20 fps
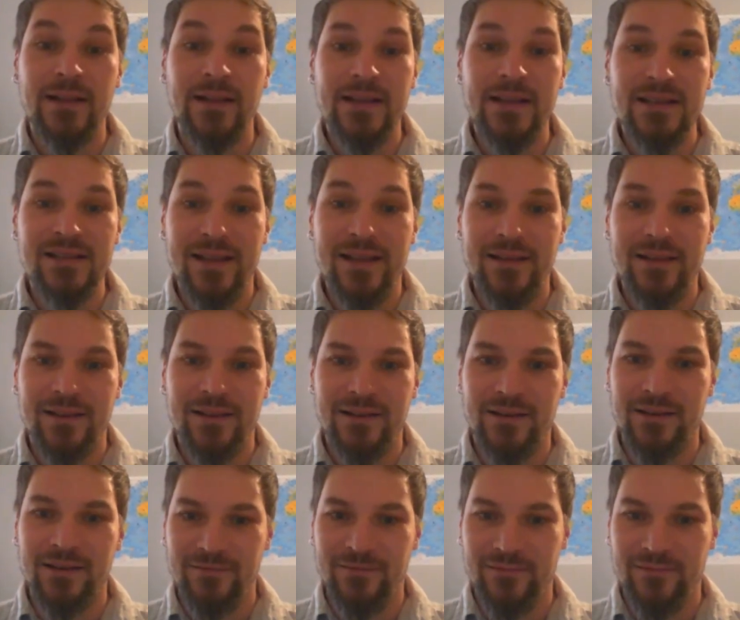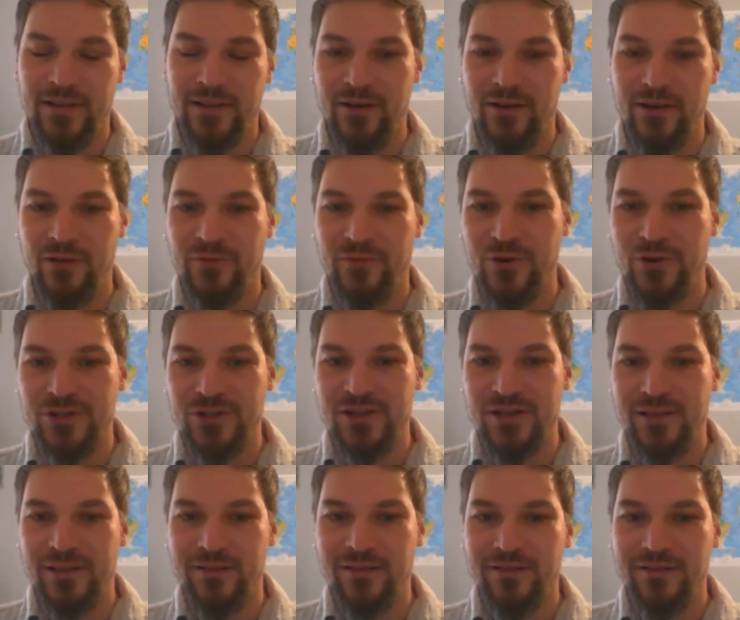at least technically. Then of
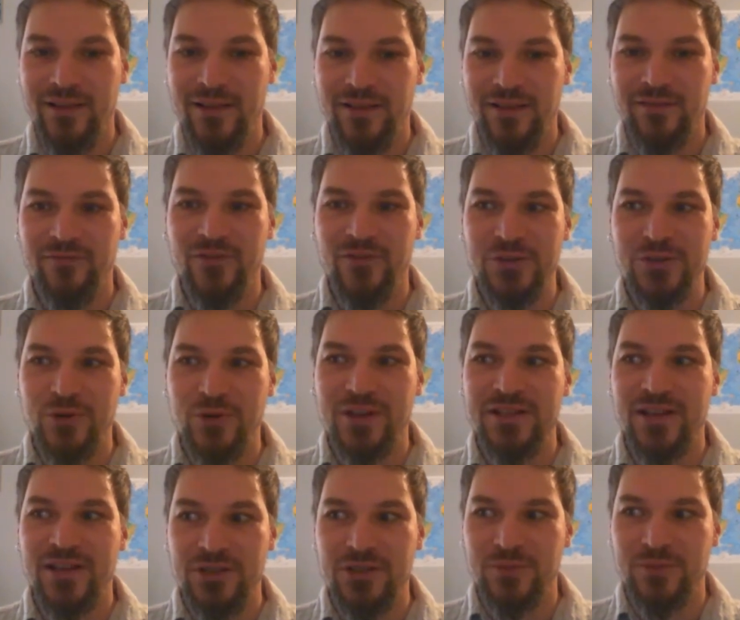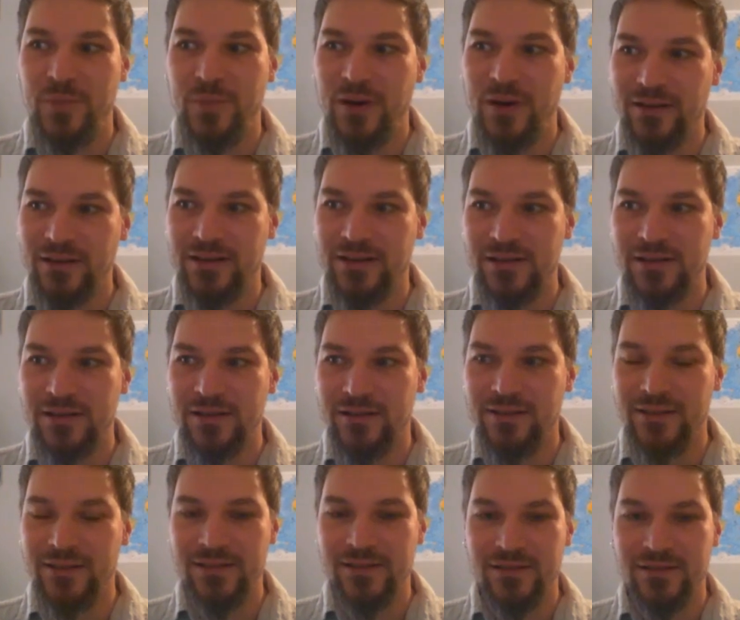course the visualization part
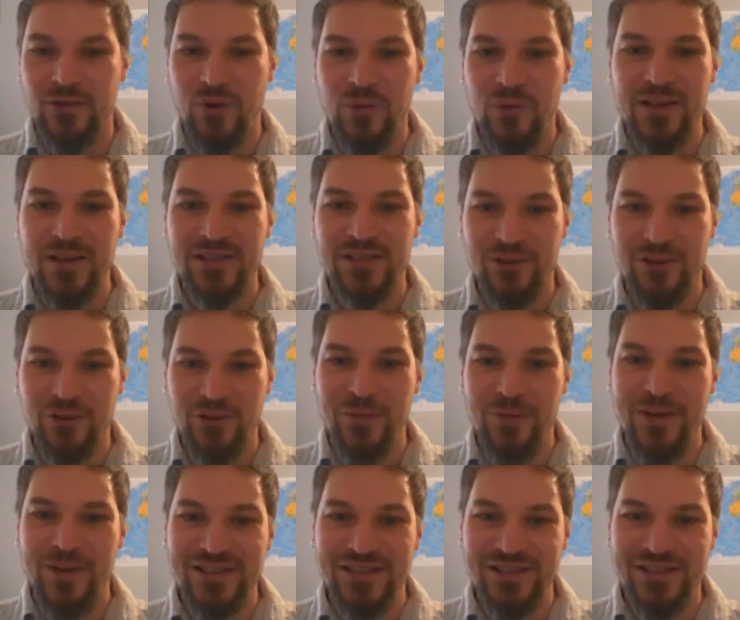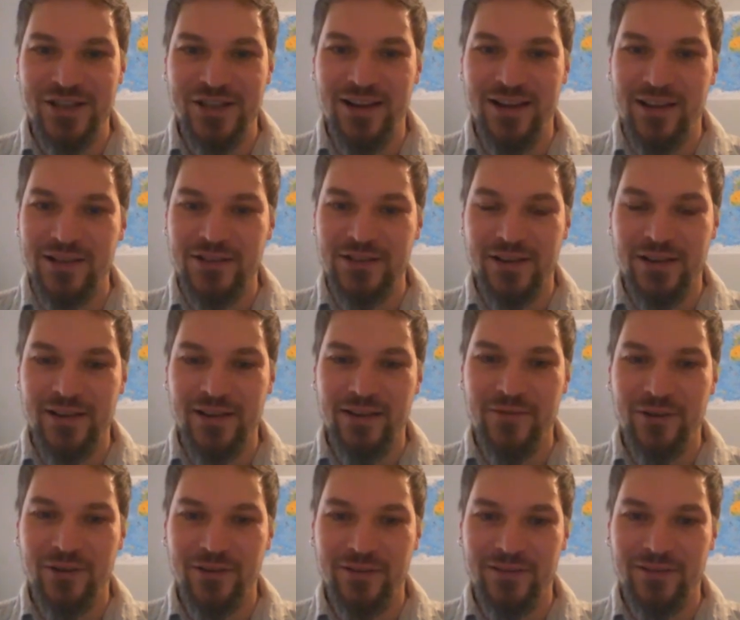is always a challenge and
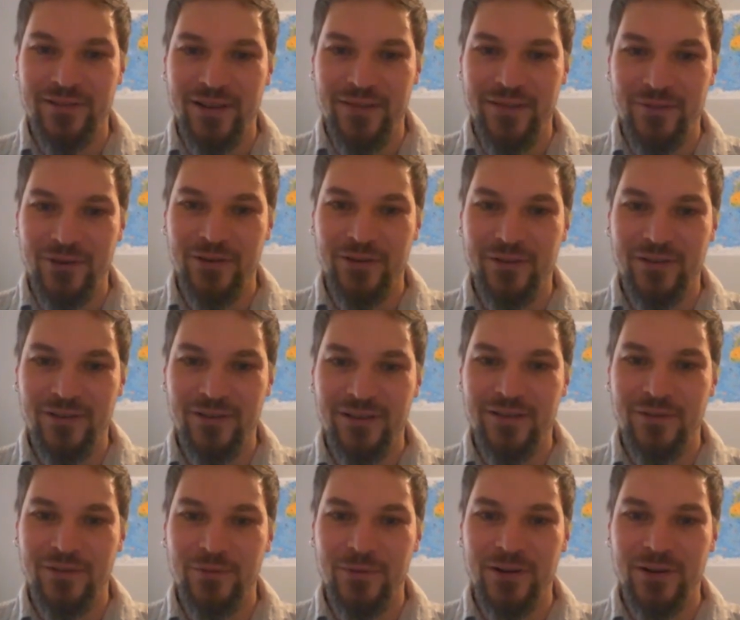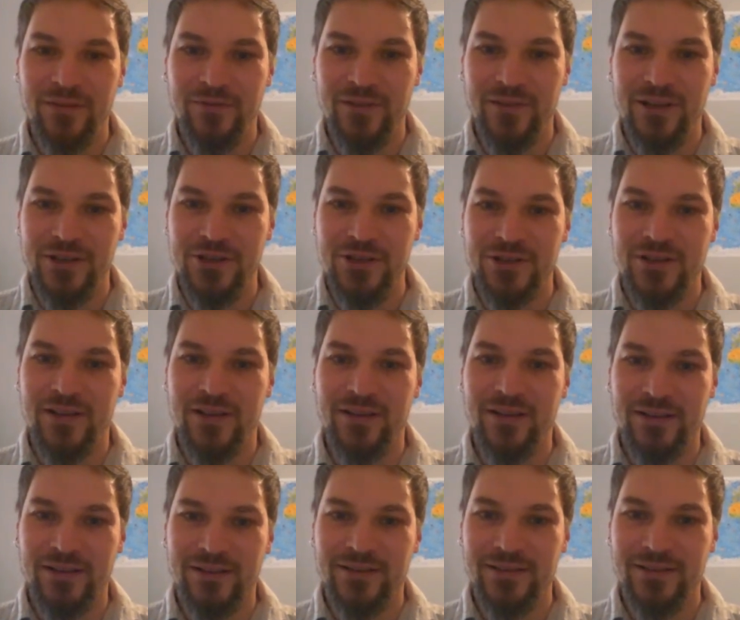never really finished, I
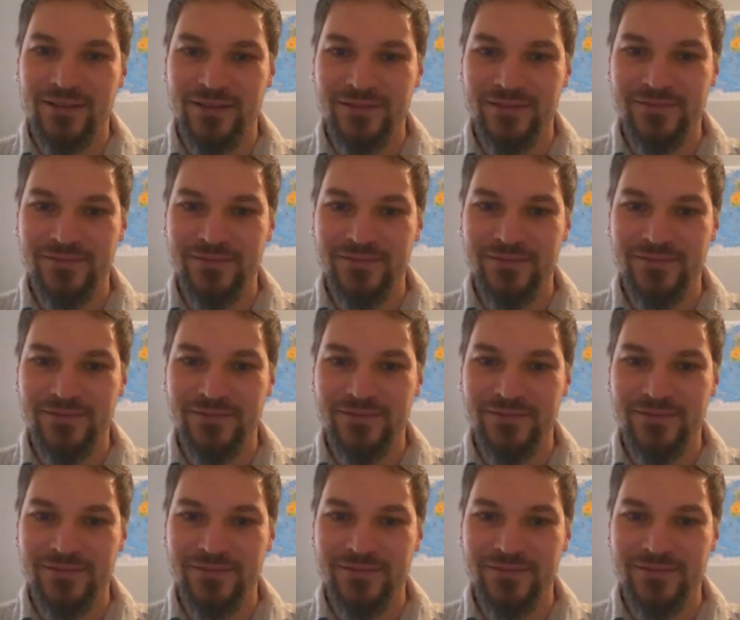think.